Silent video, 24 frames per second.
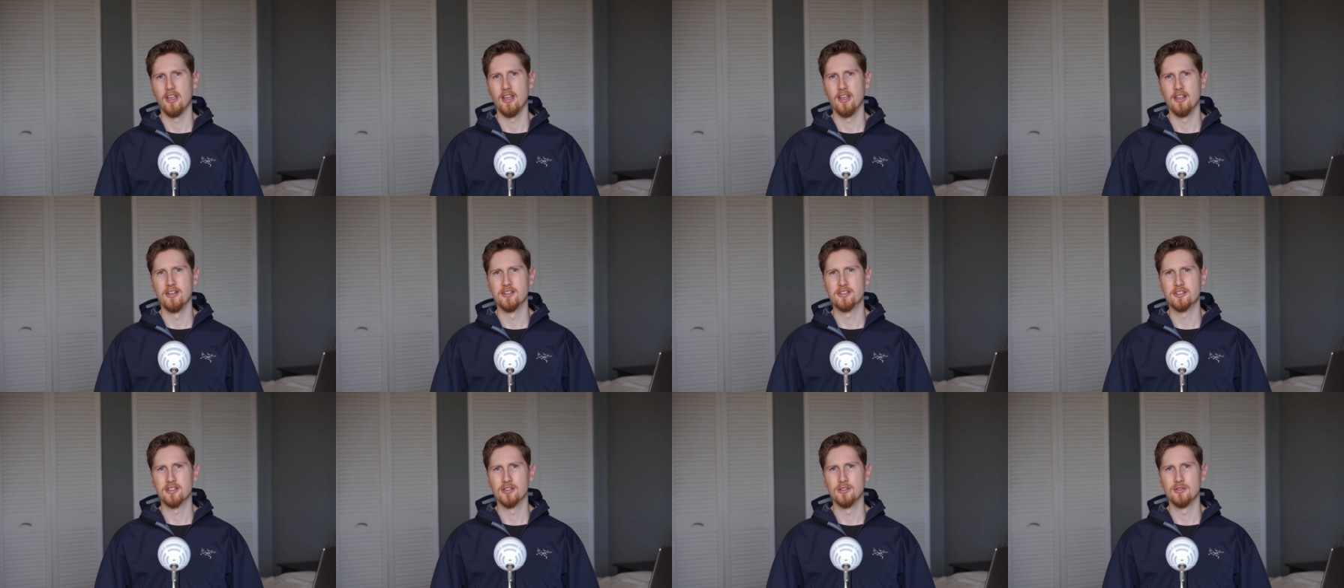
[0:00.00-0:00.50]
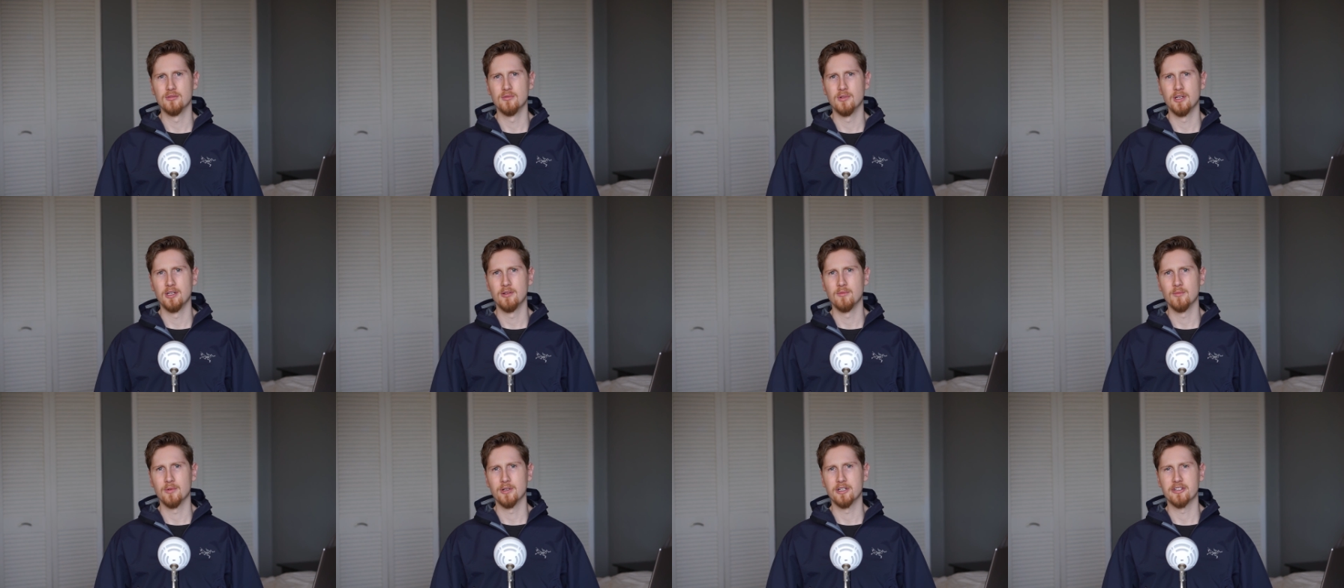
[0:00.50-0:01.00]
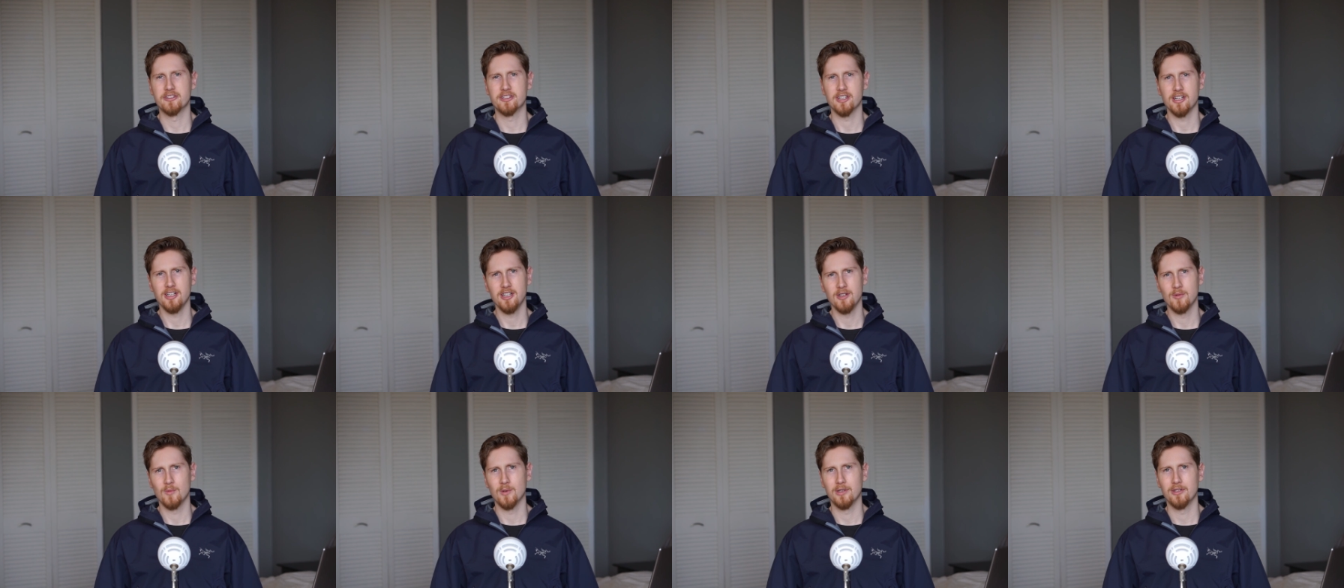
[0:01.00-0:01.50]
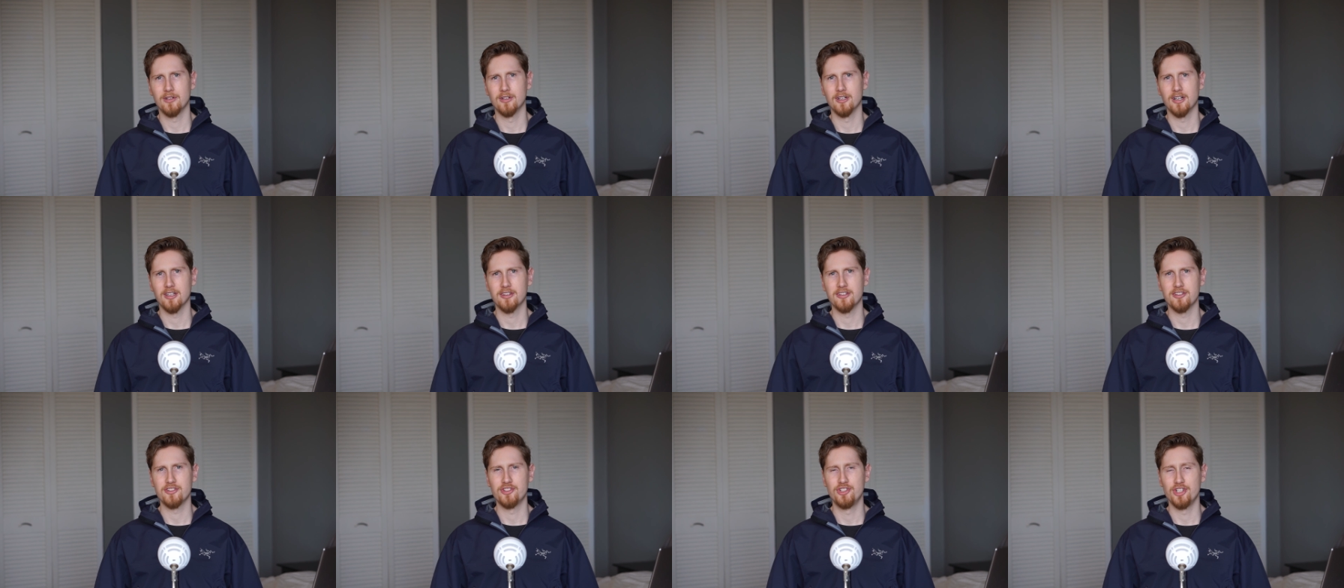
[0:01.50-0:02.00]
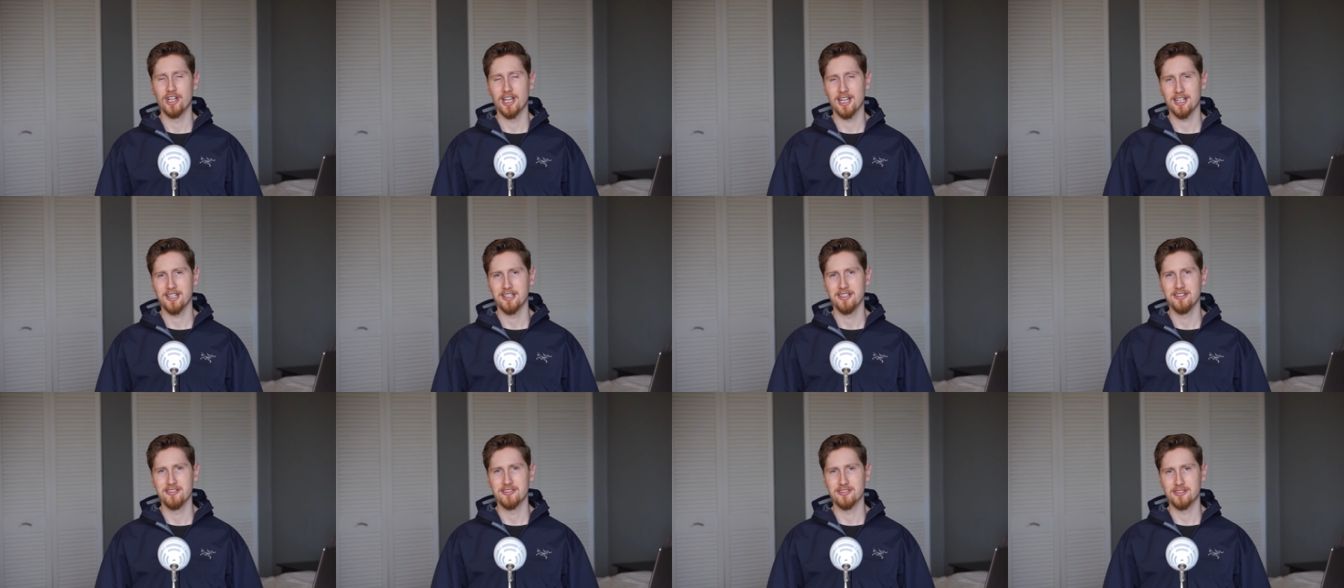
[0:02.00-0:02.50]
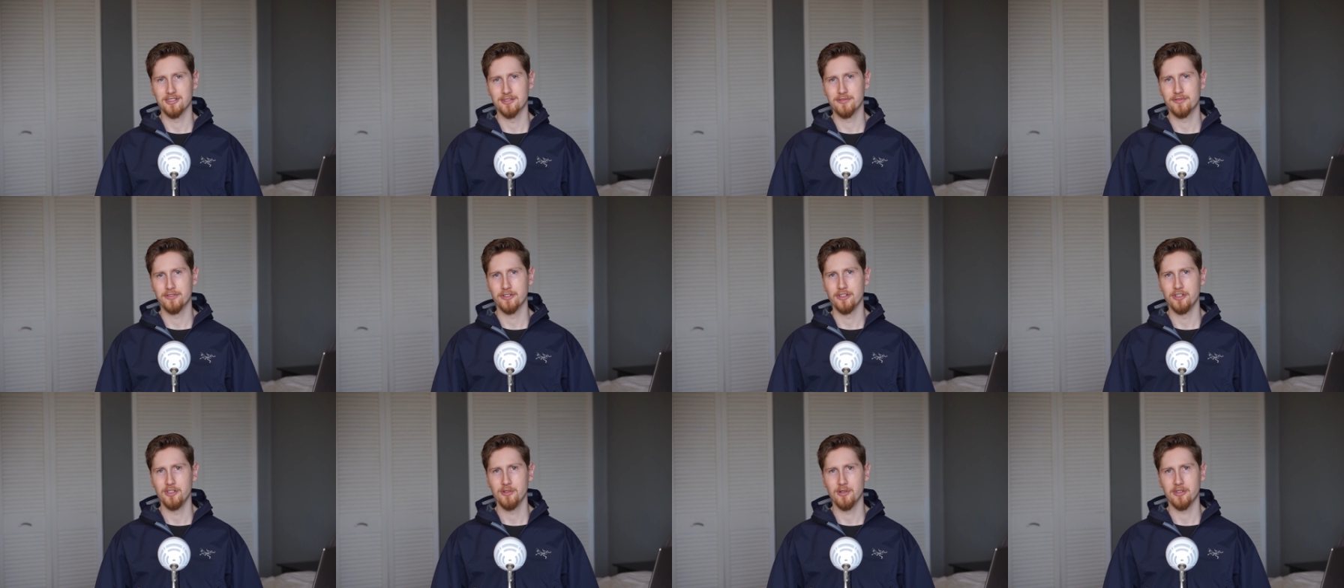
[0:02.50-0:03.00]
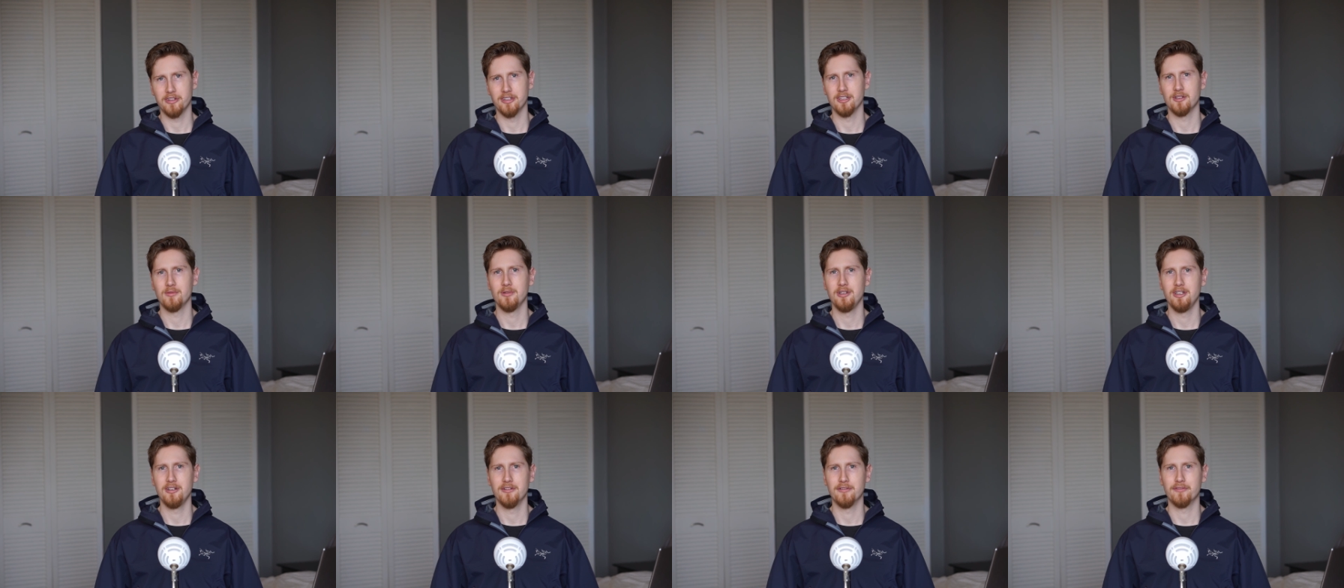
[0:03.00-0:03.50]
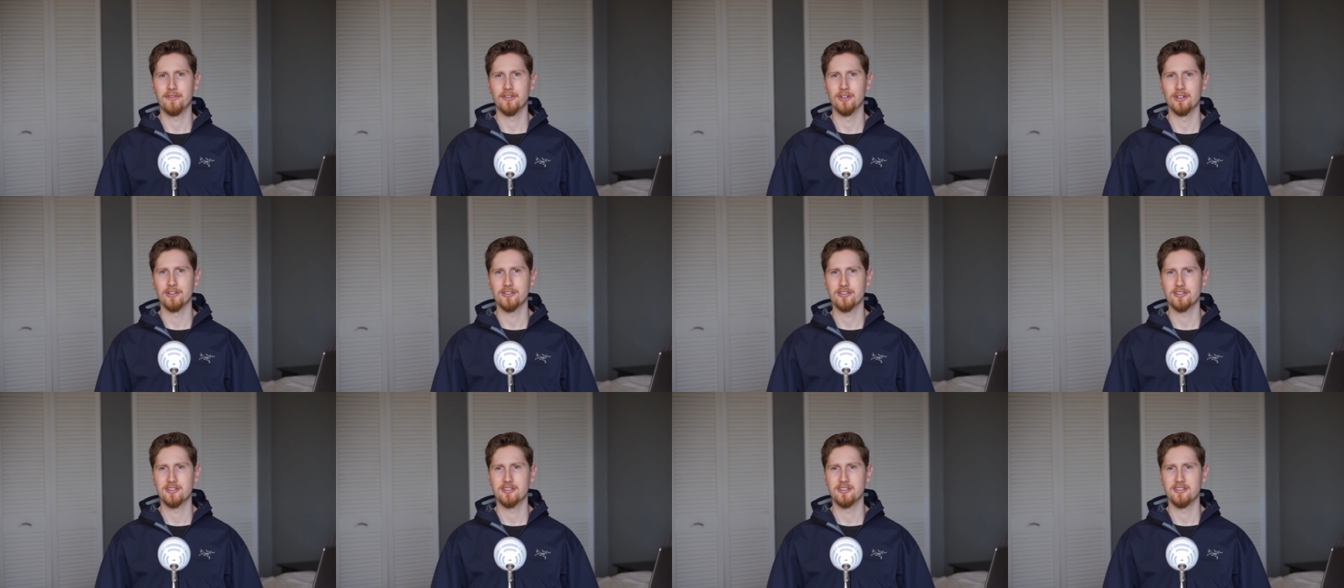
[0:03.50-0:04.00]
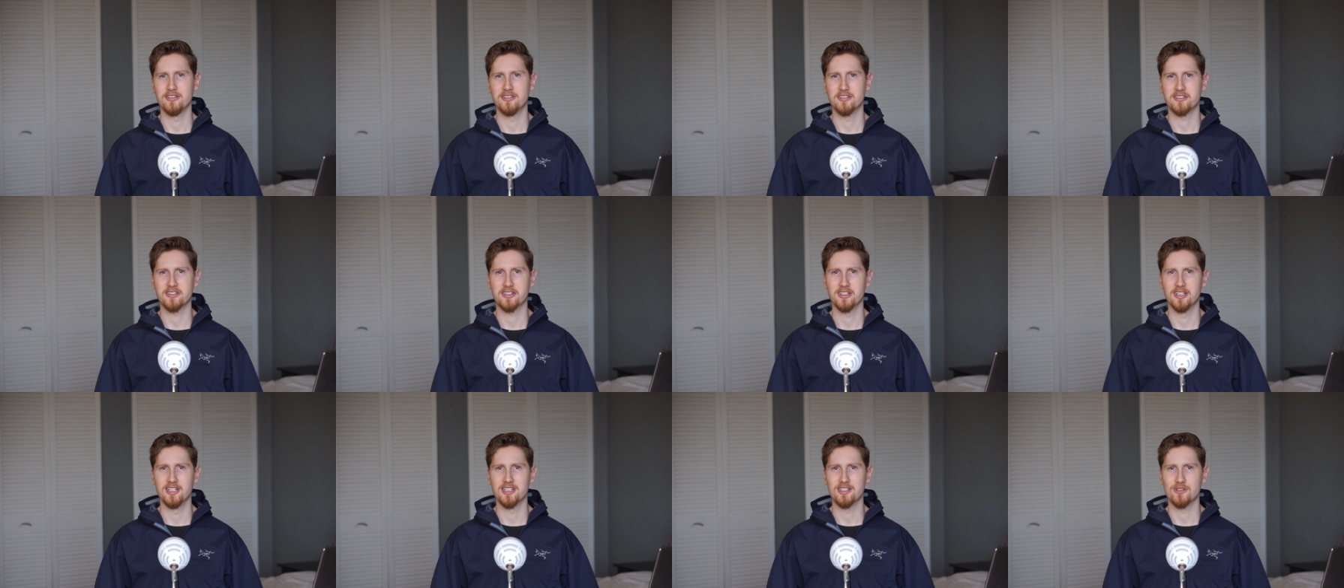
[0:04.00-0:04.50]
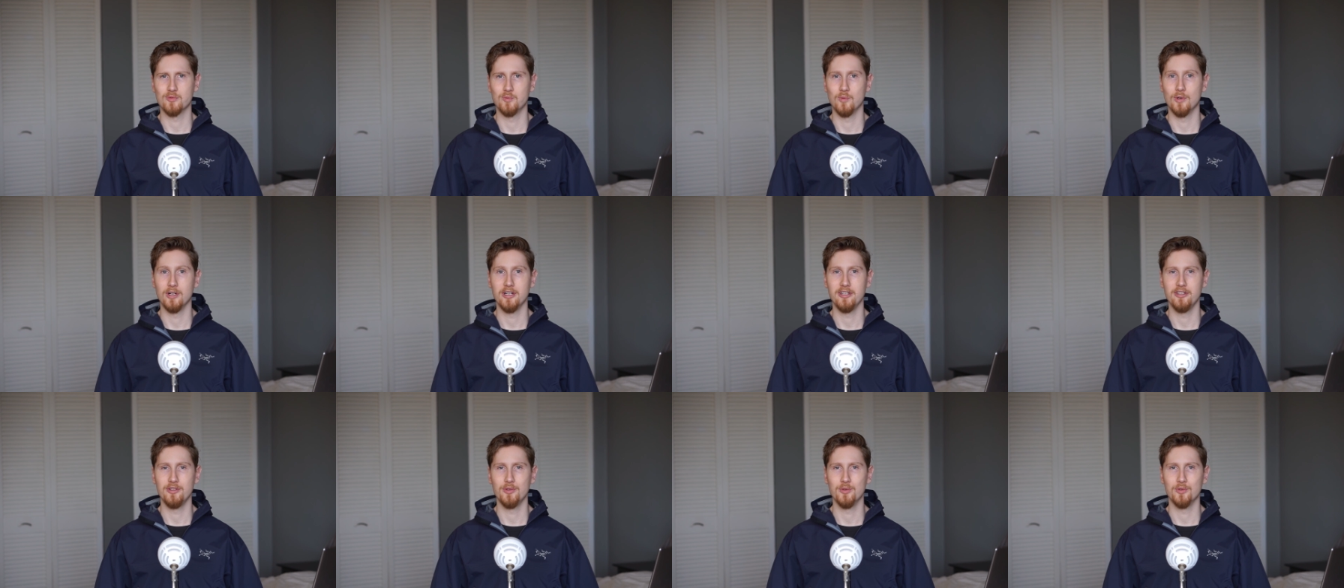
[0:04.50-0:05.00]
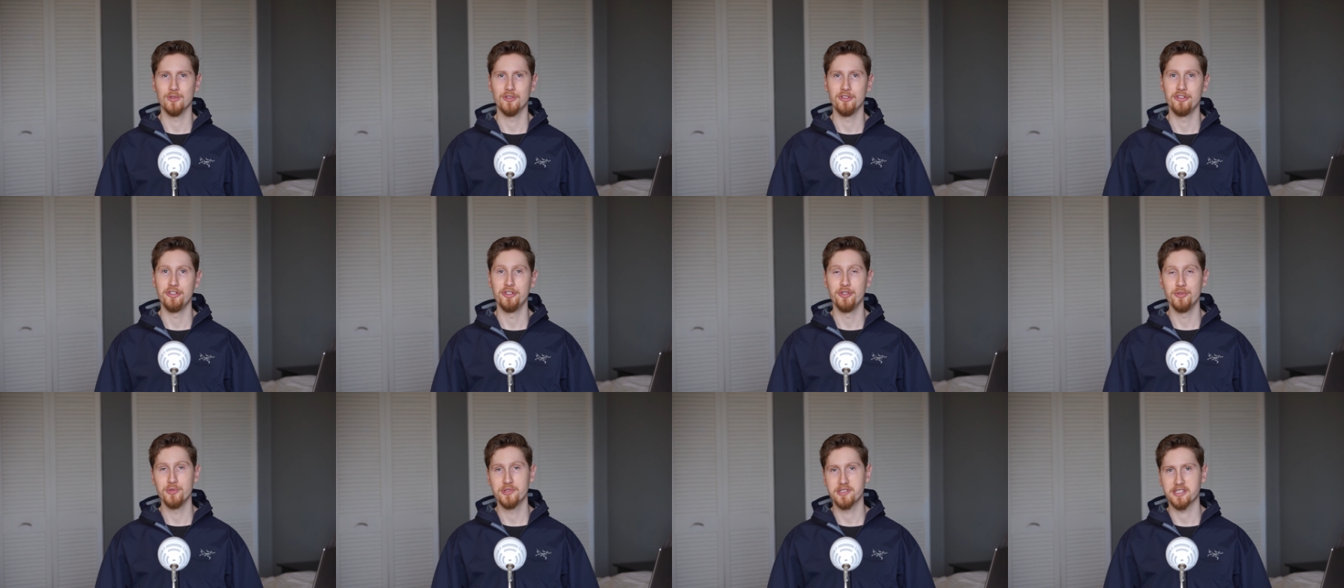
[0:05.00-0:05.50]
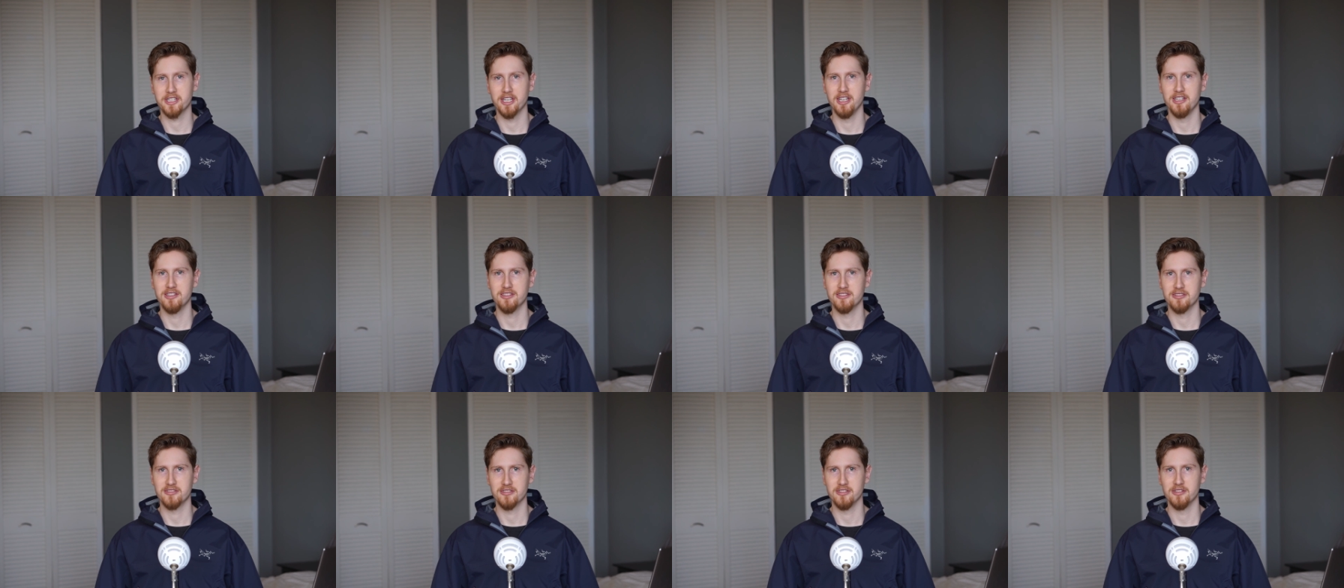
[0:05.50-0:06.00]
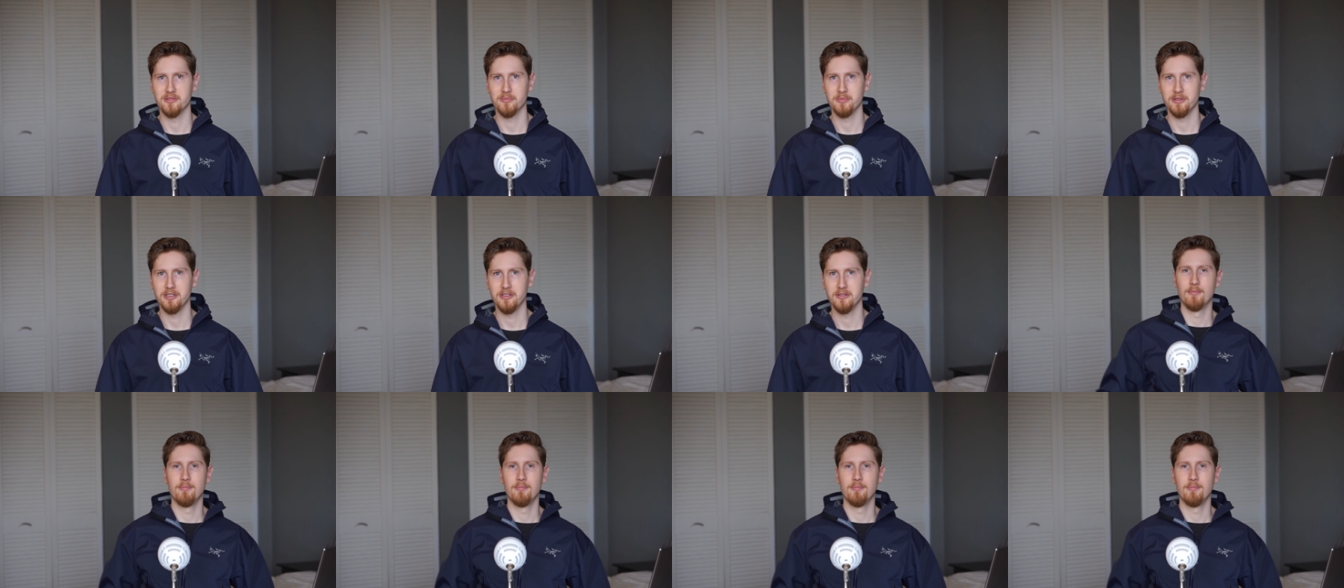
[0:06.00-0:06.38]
And so when we're deciding whether or not this jacket is good for you, I think we need to first discuss what your use case is going to be.